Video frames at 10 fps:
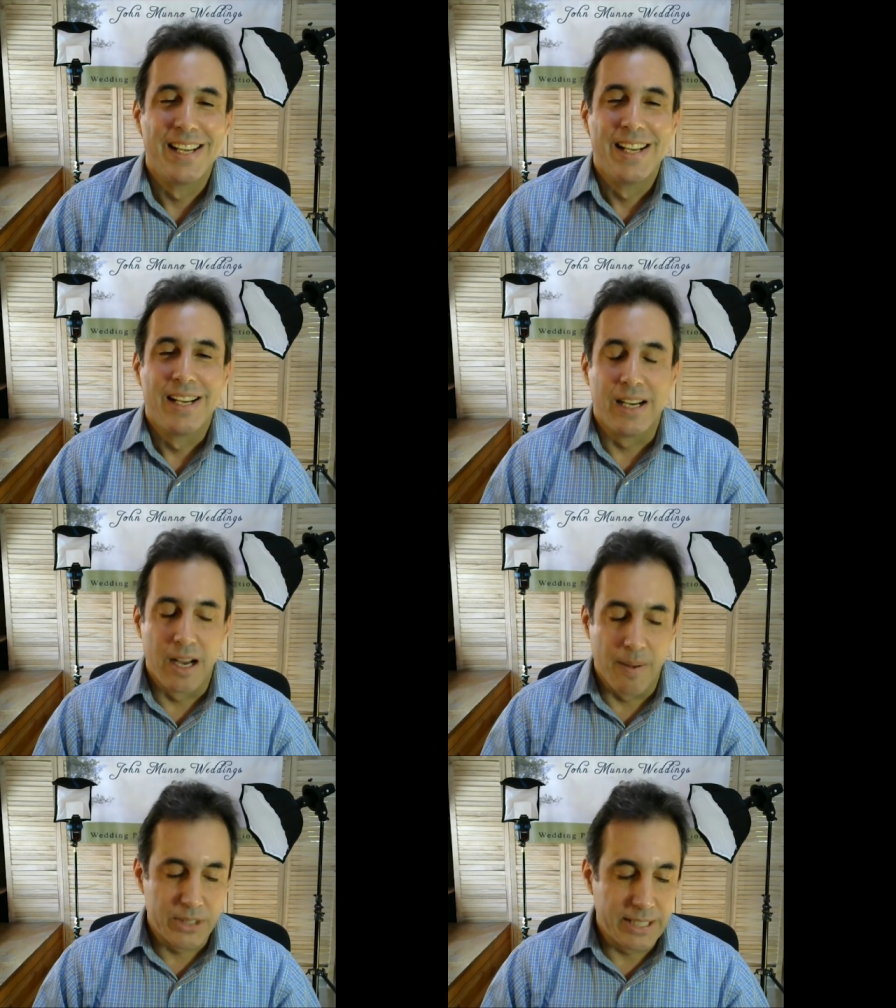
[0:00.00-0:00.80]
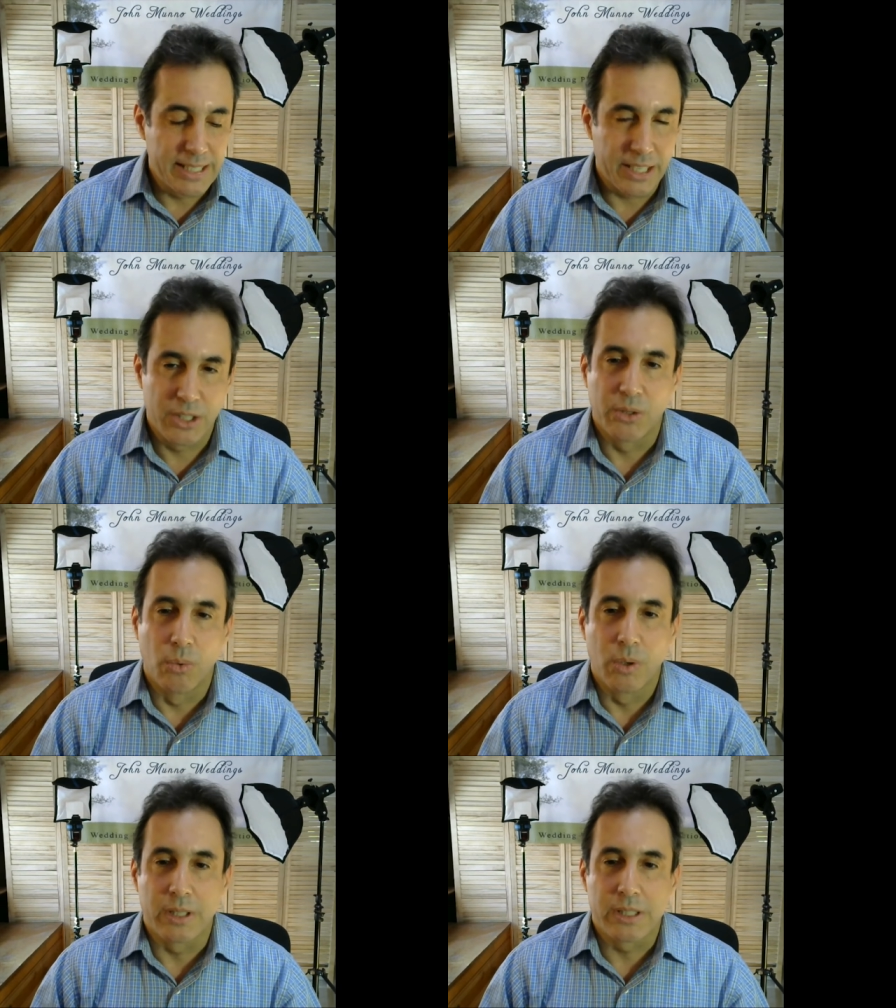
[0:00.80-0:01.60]
um, to get good
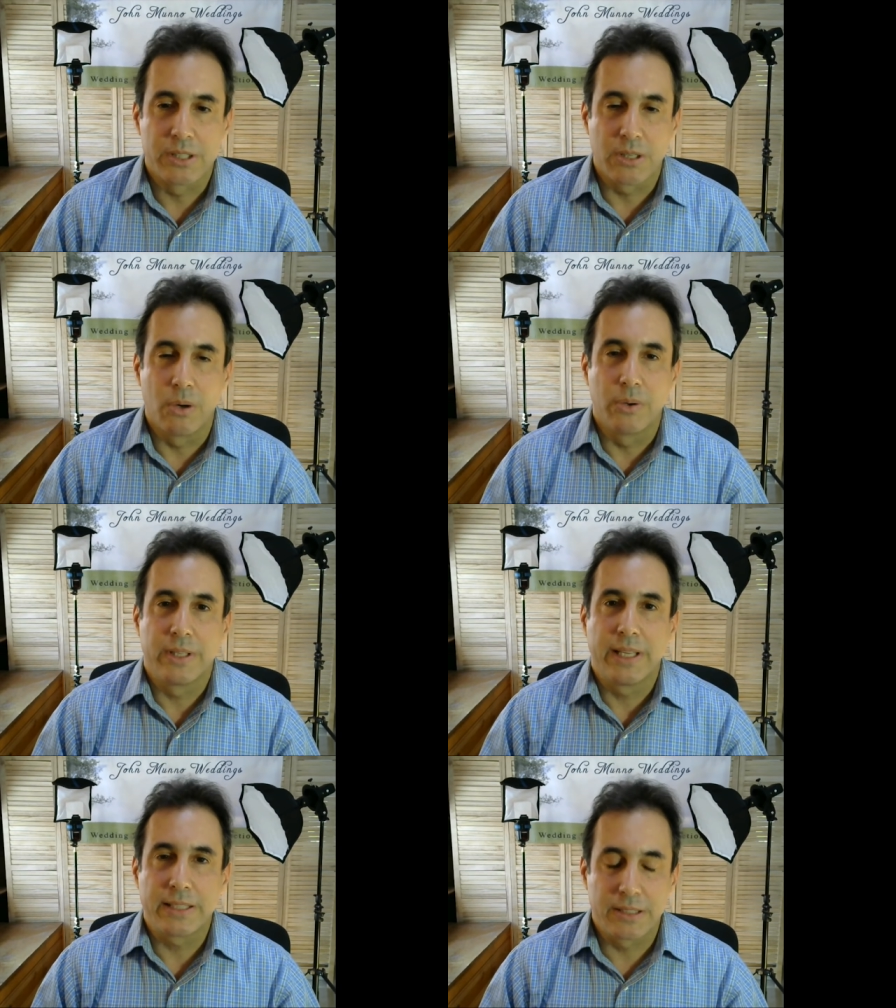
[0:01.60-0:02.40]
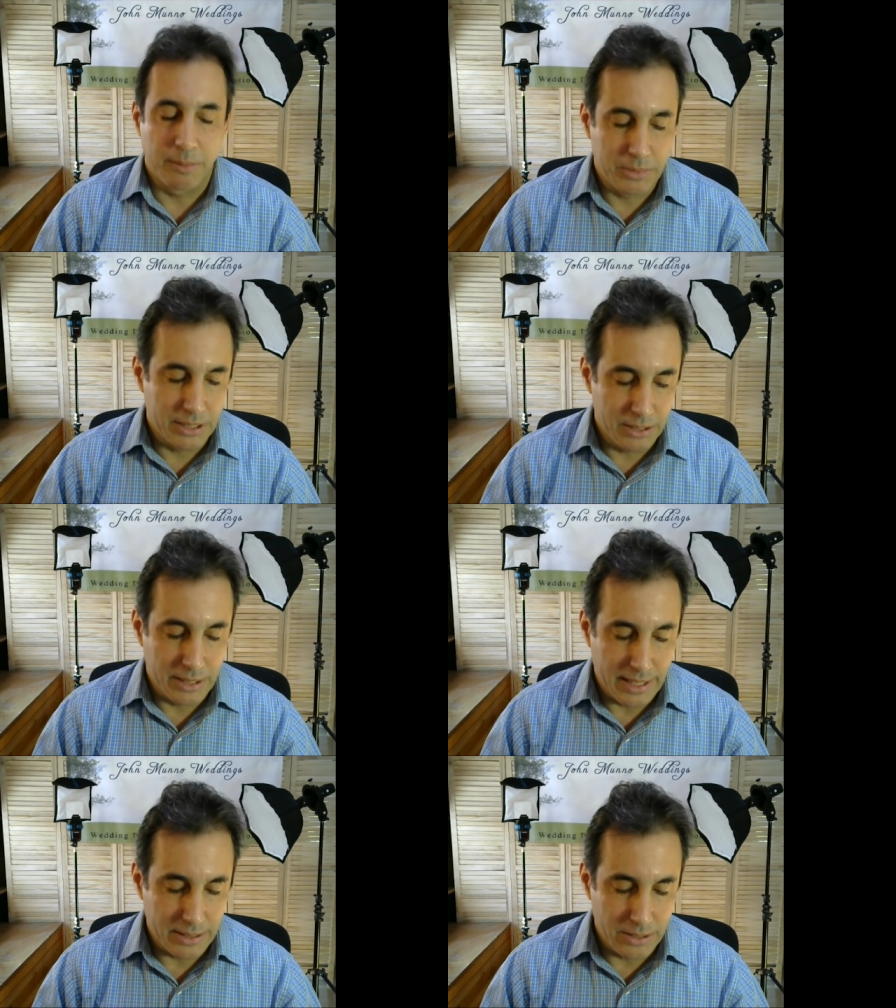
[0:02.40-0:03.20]
work. So that's something
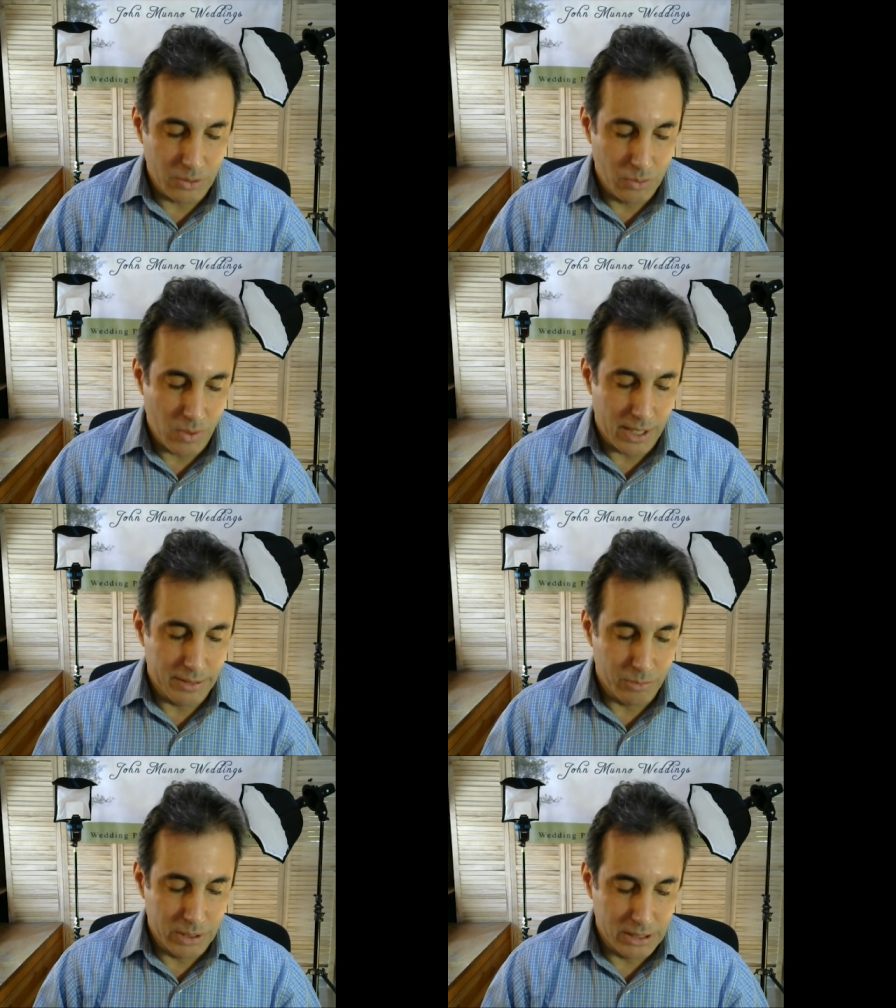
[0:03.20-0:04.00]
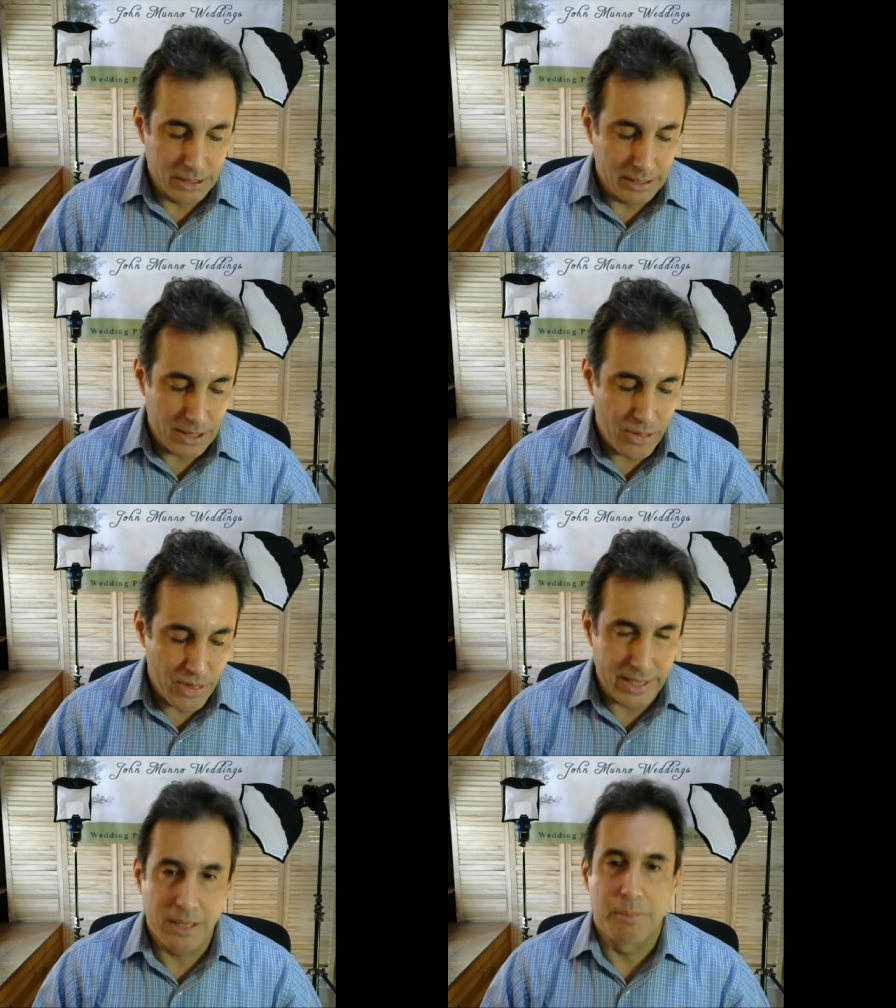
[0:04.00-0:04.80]
that you want to really
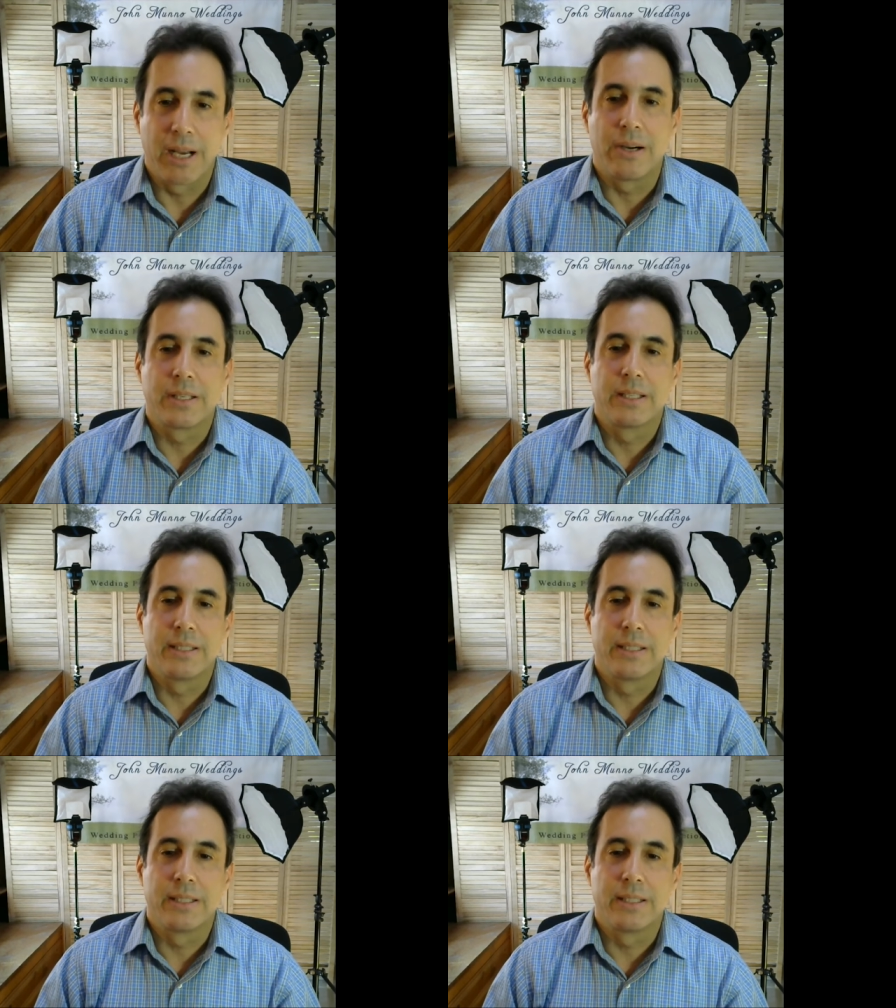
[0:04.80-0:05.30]
think about.